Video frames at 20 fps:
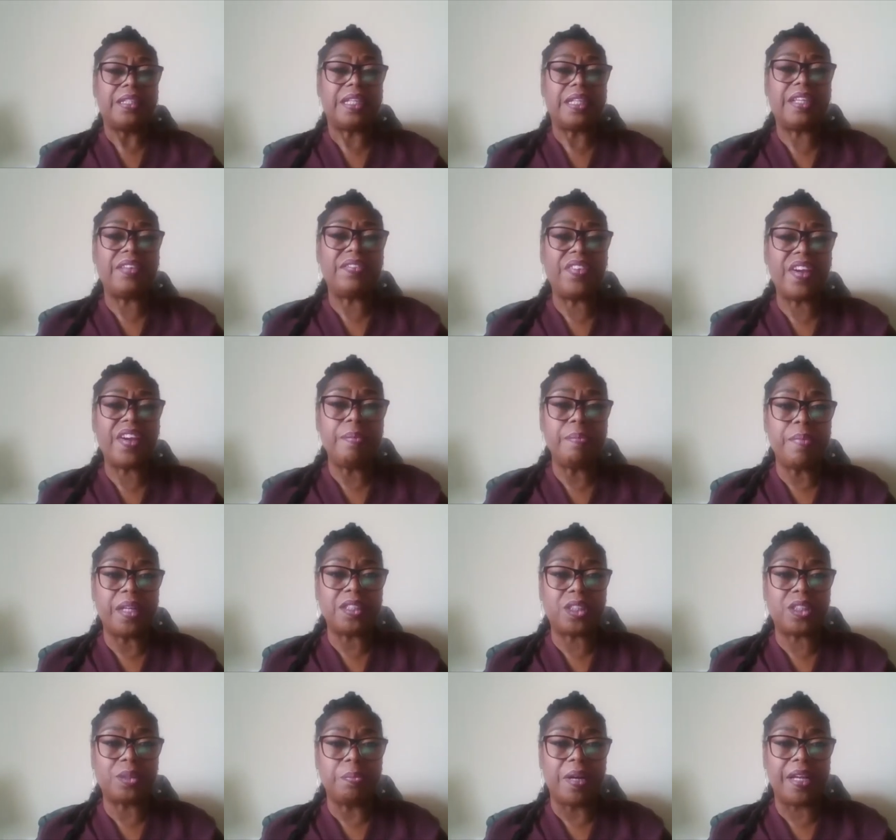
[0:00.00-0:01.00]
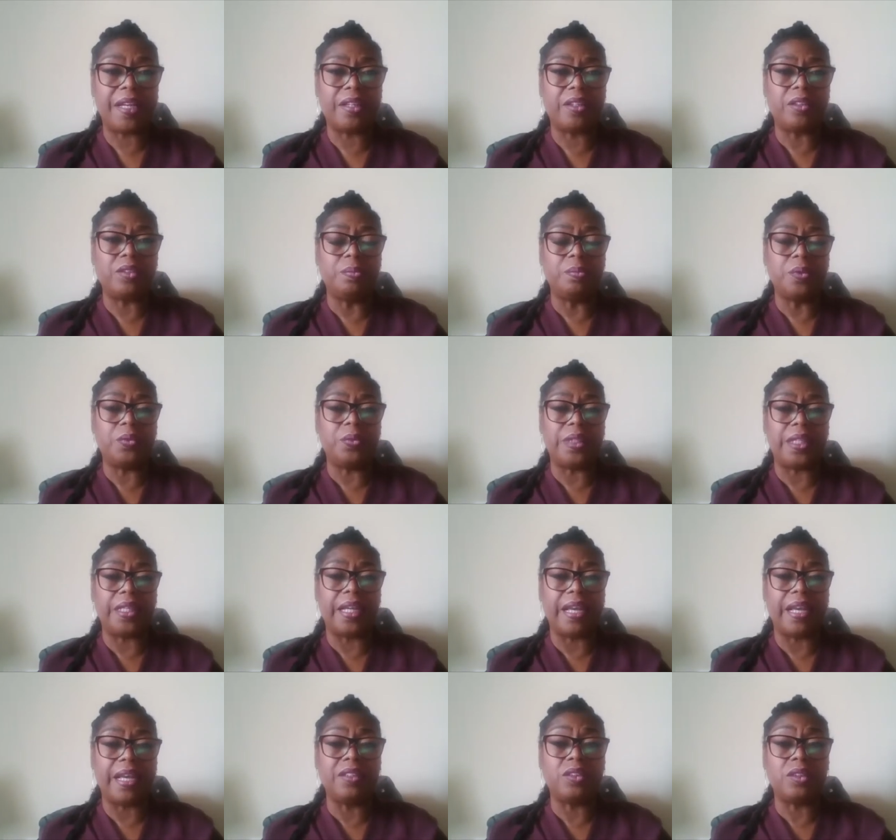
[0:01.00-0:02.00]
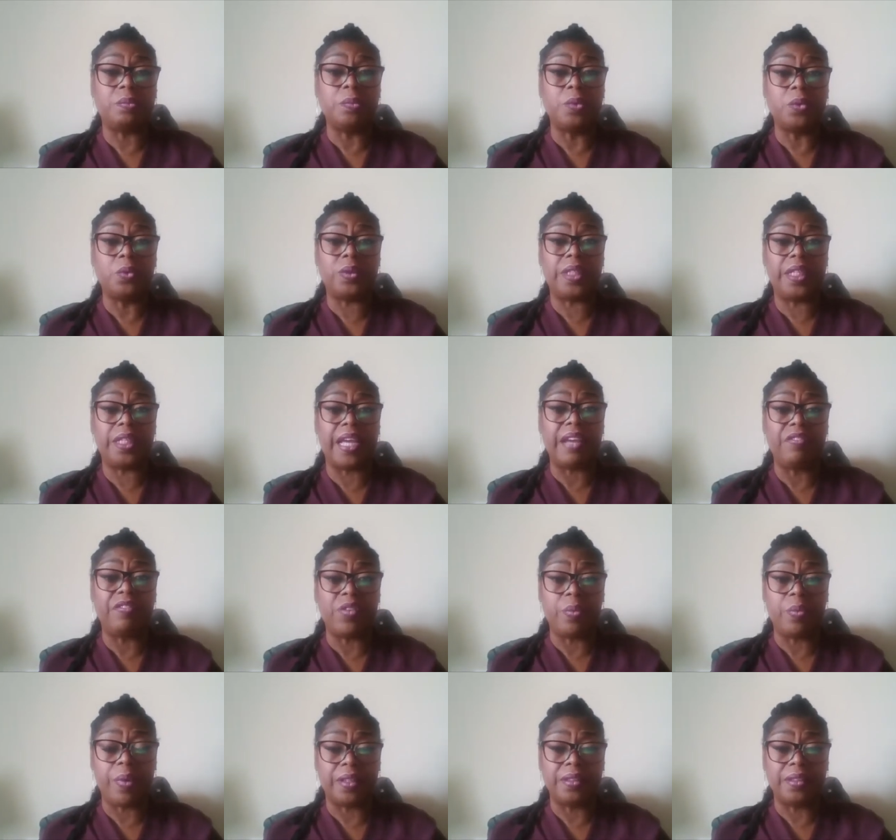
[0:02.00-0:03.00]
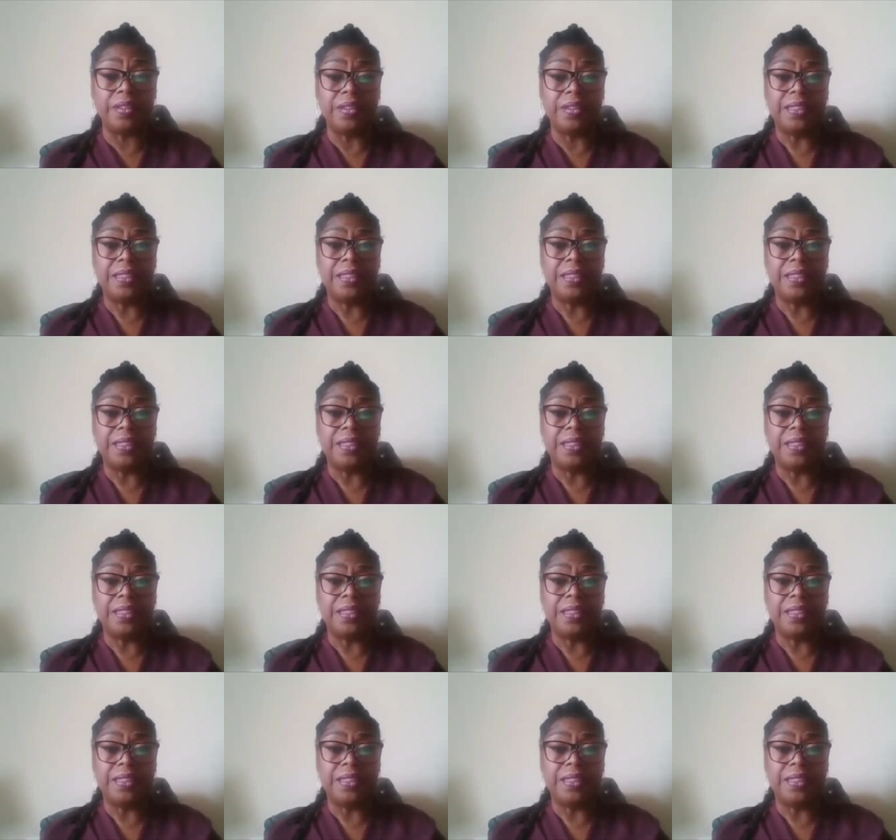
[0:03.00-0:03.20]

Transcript: Thank you very much, Mike. Good morning, and good morning, everyone.